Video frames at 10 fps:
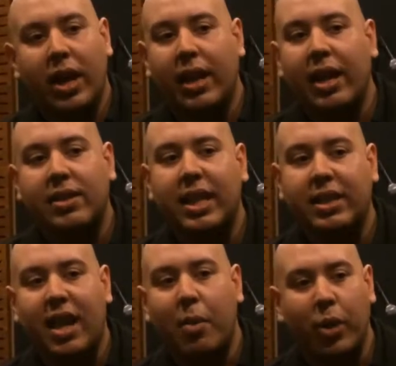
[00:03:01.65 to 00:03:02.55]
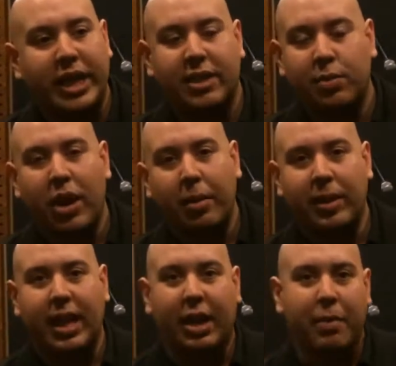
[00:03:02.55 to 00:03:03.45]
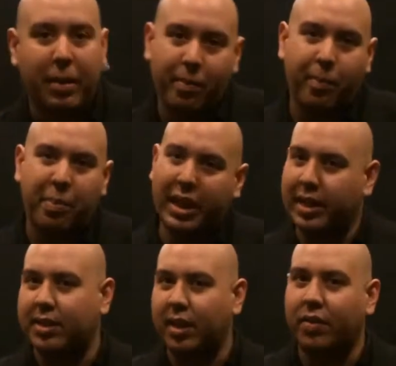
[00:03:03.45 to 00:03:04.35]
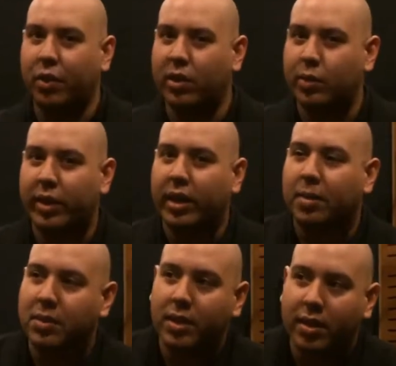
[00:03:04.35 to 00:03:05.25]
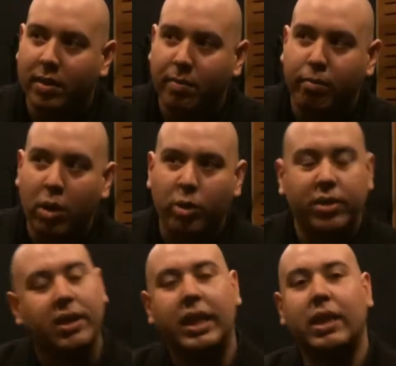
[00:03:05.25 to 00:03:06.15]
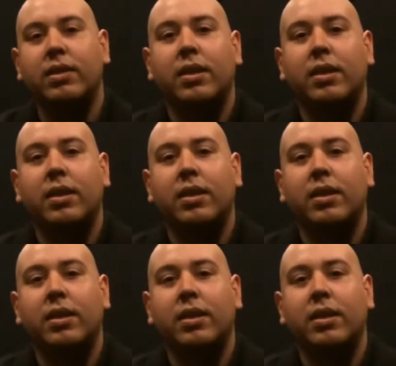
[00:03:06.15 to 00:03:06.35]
I'd say Tom Waits is probably like my biggest influence when it comes to most things.